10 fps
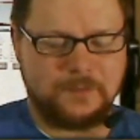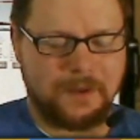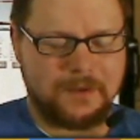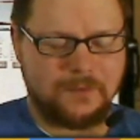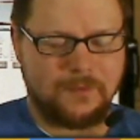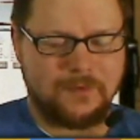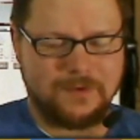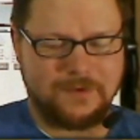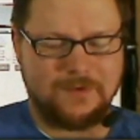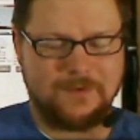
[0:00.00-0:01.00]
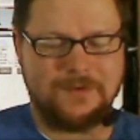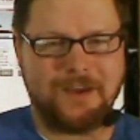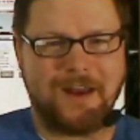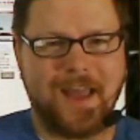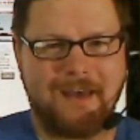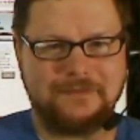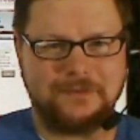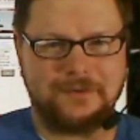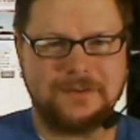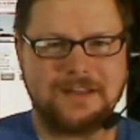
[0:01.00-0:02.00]
but you kind of have
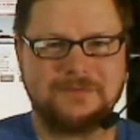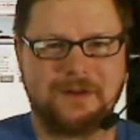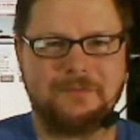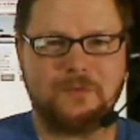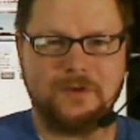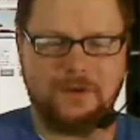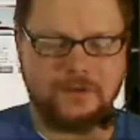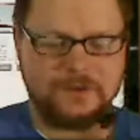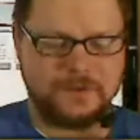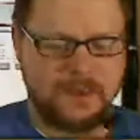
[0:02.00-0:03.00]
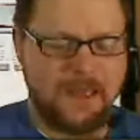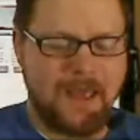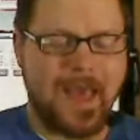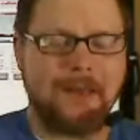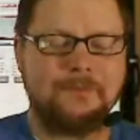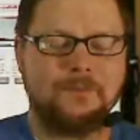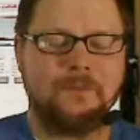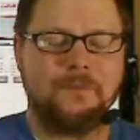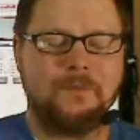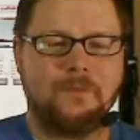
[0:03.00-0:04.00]
to, because that's what everyone knows. And
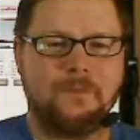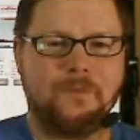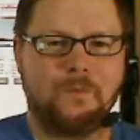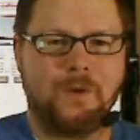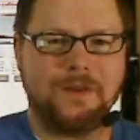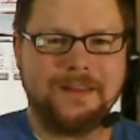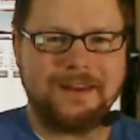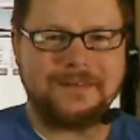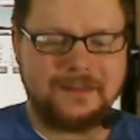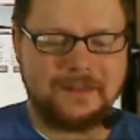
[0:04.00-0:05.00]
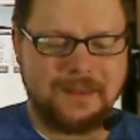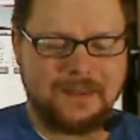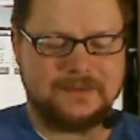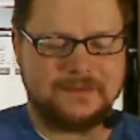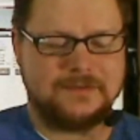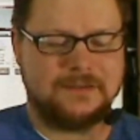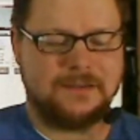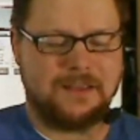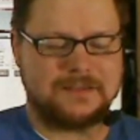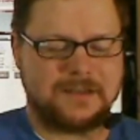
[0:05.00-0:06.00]
what Linux is
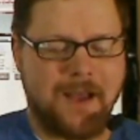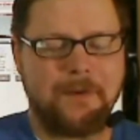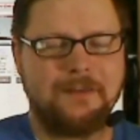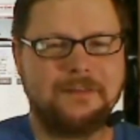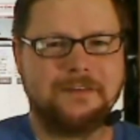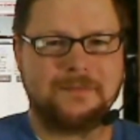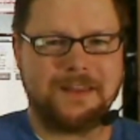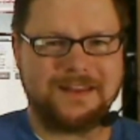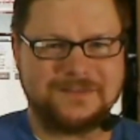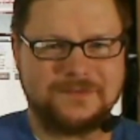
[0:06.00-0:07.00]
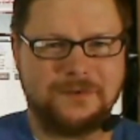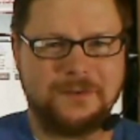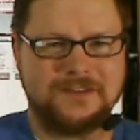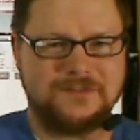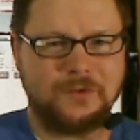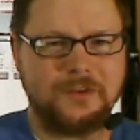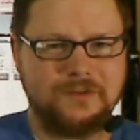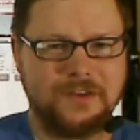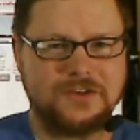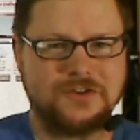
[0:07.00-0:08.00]
an operating system that is fully
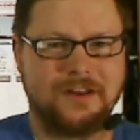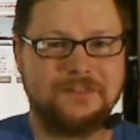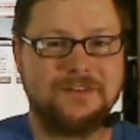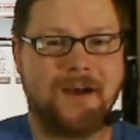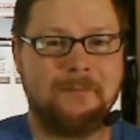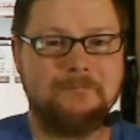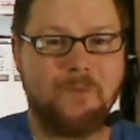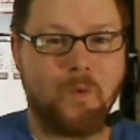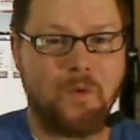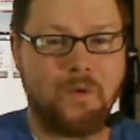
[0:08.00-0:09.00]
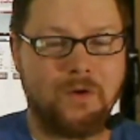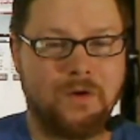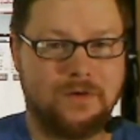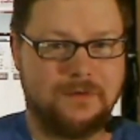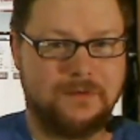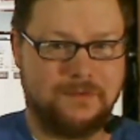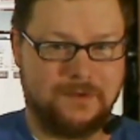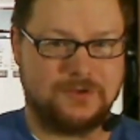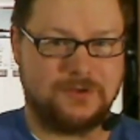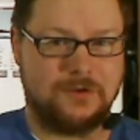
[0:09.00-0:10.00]
featured, if not more
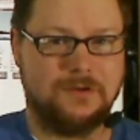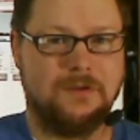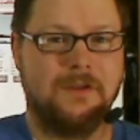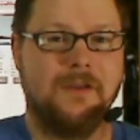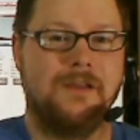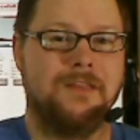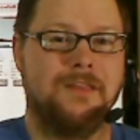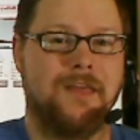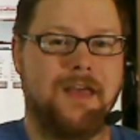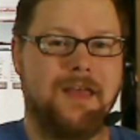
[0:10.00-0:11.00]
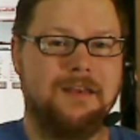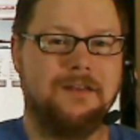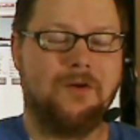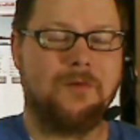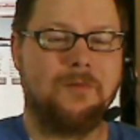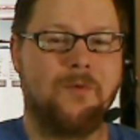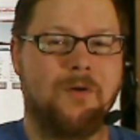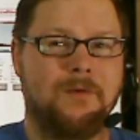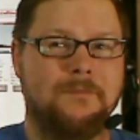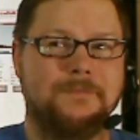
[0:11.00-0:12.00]
featured than, or
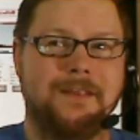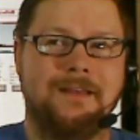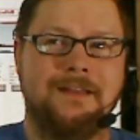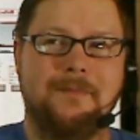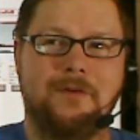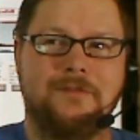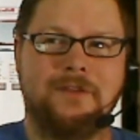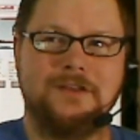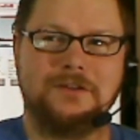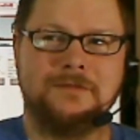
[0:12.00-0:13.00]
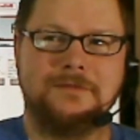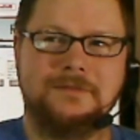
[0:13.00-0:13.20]
more, not more featured.